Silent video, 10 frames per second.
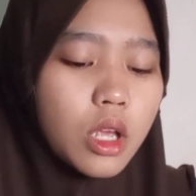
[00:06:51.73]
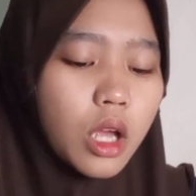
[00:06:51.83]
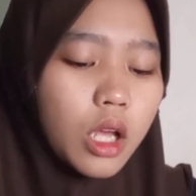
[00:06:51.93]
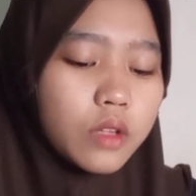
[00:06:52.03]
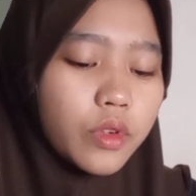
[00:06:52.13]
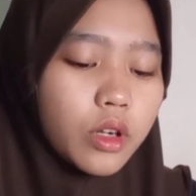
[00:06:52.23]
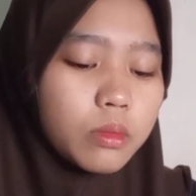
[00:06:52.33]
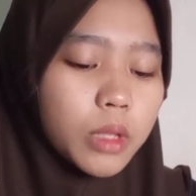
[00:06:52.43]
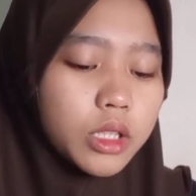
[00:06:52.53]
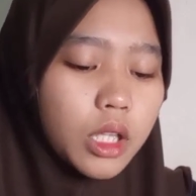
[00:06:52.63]

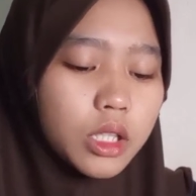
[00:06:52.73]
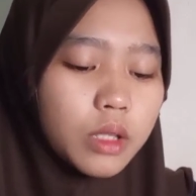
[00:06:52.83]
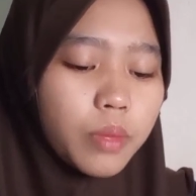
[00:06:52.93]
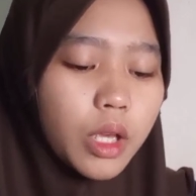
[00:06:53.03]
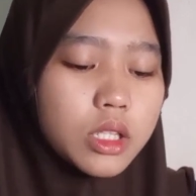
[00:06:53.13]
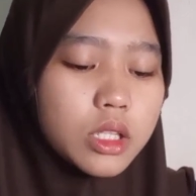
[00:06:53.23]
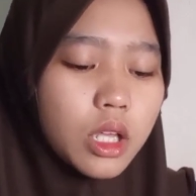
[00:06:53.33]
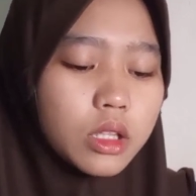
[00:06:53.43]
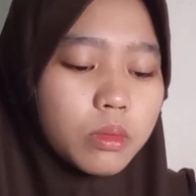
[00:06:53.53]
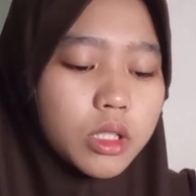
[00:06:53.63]
Environmental impact
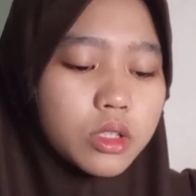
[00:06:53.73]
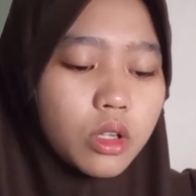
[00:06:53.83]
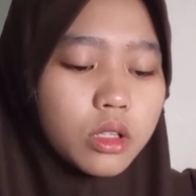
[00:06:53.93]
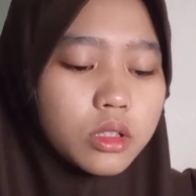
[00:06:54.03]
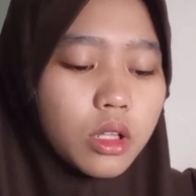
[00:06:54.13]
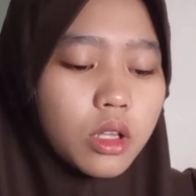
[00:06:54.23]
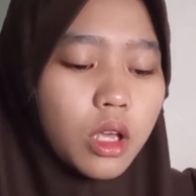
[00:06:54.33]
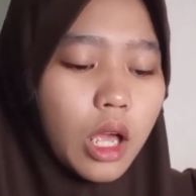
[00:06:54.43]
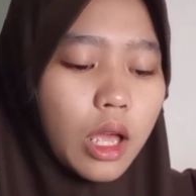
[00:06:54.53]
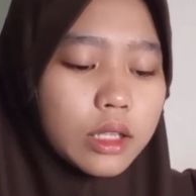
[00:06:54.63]
statement done
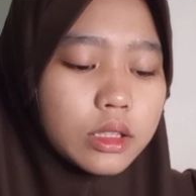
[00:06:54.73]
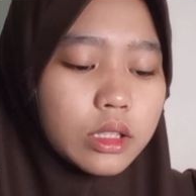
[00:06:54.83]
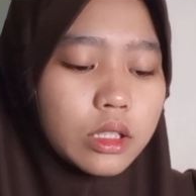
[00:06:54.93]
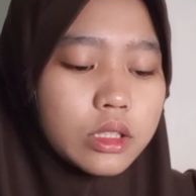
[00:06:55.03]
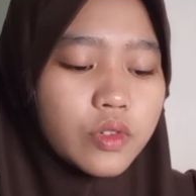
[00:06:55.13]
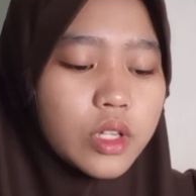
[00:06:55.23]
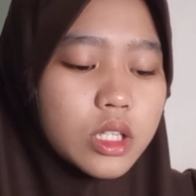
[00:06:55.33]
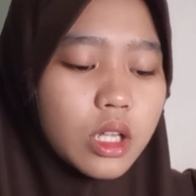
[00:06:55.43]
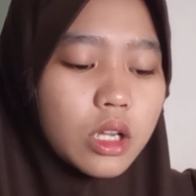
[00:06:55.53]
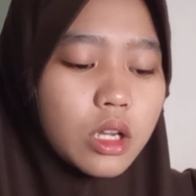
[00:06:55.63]
address
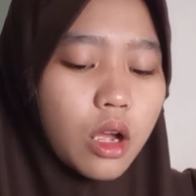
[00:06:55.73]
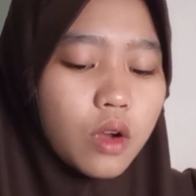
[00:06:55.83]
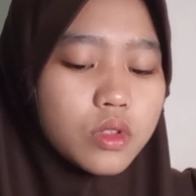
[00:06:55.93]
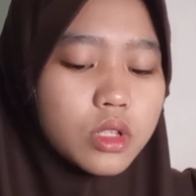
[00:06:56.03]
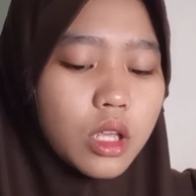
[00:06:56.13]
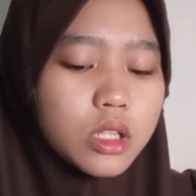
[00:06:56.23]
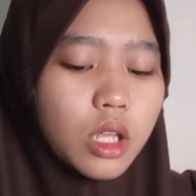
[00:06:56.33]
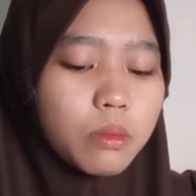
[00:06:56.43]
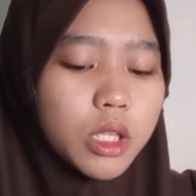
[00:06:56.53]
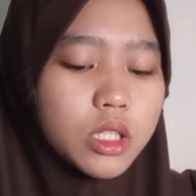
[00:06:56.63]
greenhouse gas
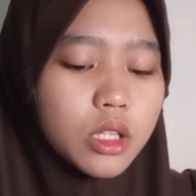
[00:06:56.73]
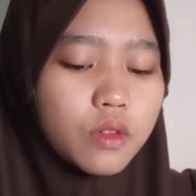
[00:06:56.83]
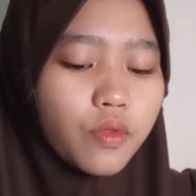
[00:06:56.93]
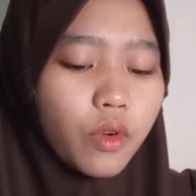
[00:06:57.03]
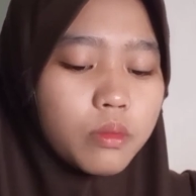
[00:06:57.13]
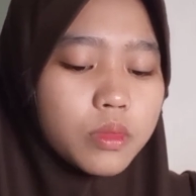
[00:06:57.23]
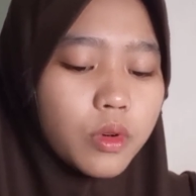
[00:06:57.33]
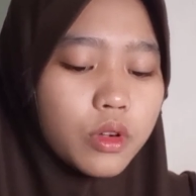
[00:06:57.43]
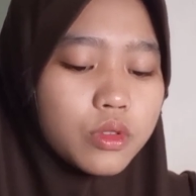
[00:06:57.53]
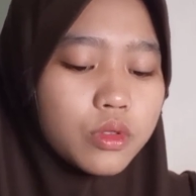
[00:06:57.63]
emission from
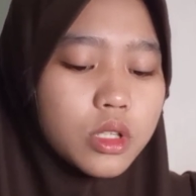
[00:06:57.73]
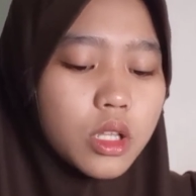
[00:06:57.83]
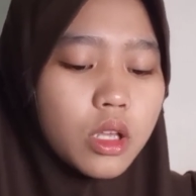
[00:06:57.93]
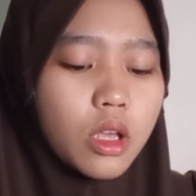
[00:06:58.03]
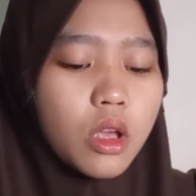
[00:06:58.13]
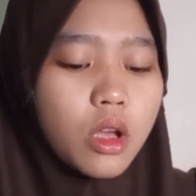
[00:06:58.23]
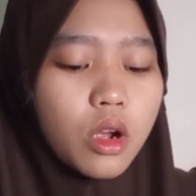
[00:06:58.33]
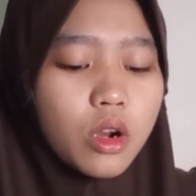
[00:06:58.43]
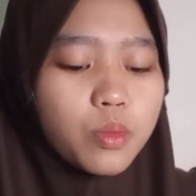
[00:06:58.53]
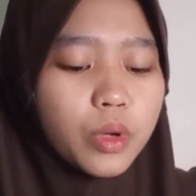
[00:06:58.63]
producing or
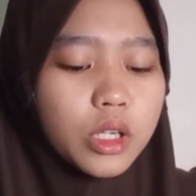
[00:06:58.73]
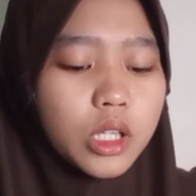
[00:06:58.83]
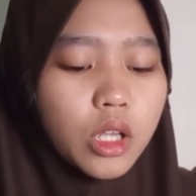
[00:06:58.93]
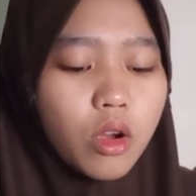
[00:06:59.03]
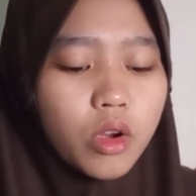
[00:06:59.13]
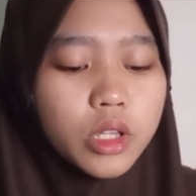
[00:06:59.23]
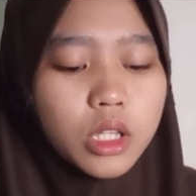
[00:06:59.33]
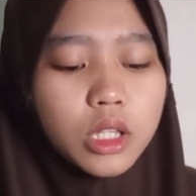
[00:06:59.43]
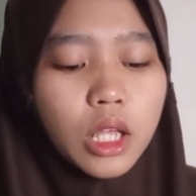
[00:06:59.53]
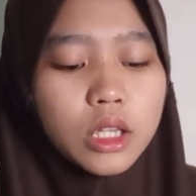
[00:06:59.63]
burning oil
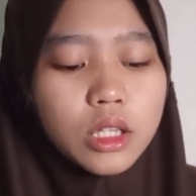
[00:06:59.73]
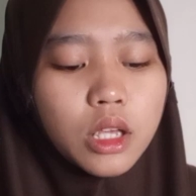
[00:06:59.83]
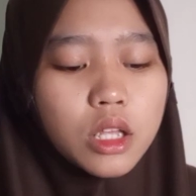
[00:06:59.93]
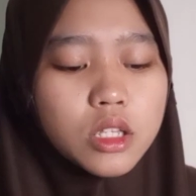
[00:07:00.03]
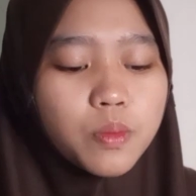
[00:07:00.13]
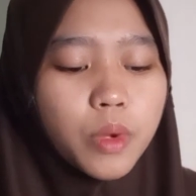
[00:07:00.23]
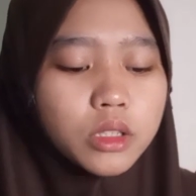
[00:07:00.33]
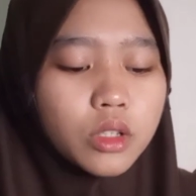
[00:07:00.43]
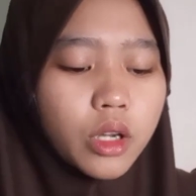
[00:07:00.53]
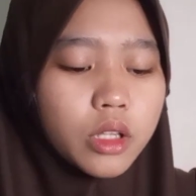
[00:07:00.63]
and gas, but
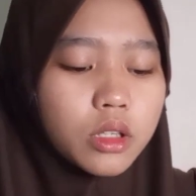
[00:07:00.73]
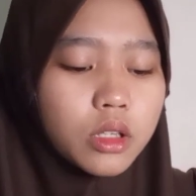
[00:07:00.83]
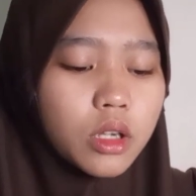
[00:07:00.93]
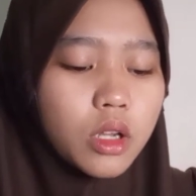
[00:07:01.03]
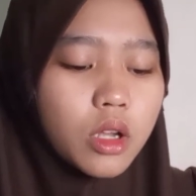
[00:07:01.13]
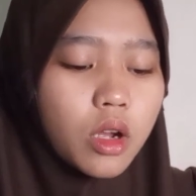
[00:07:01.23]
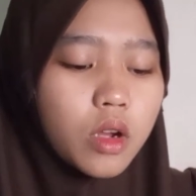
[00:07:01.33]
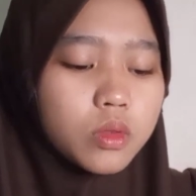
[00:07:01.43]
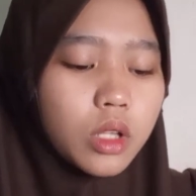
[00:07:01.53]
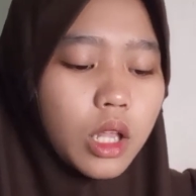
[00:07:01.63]
rather
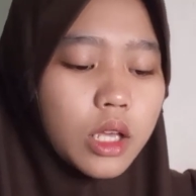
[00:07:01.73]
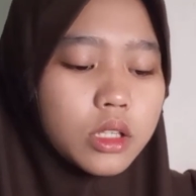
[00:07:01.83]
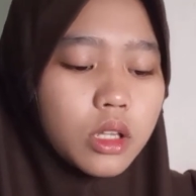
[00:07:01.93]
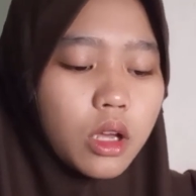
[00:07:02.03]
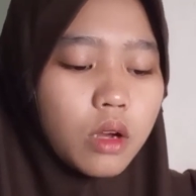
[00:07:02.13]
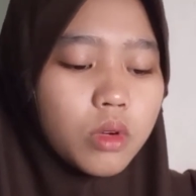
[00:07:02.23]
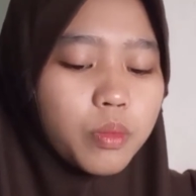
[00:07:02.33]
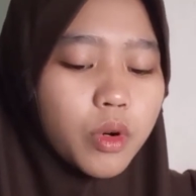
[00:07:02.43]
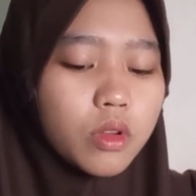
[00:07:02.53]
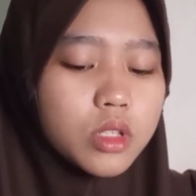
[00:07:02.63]
outline how a
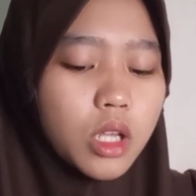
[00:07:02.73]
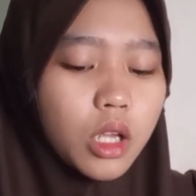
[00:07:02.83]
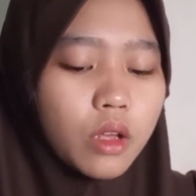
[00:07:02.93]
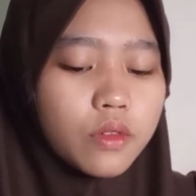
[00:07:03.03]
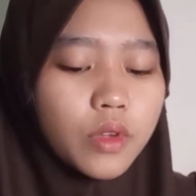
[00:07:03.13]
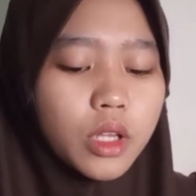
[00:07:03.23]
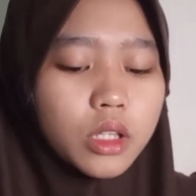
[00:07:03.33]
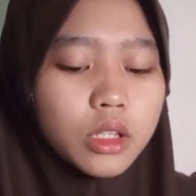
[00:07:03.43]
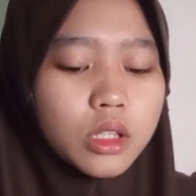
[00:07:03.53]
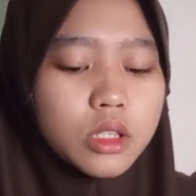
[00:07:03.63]
project affects
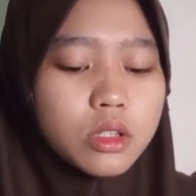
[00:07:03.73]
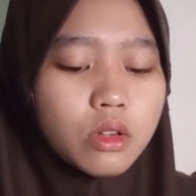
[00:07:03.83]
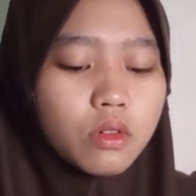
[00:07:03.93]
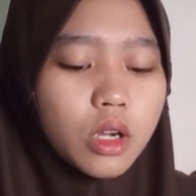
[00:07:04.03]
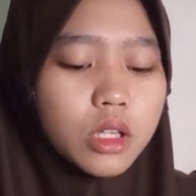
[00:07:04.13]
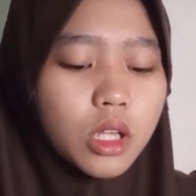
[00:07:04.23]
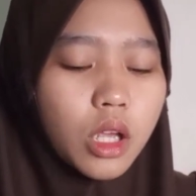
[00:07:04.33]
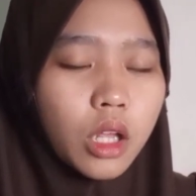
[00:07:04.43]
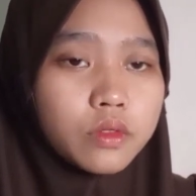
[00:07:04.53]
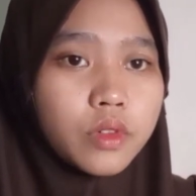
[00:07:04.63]
the surrounding
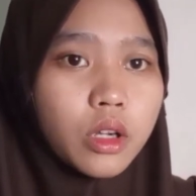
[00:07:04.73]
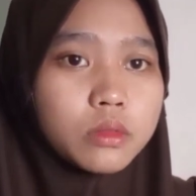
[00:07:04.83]
environment.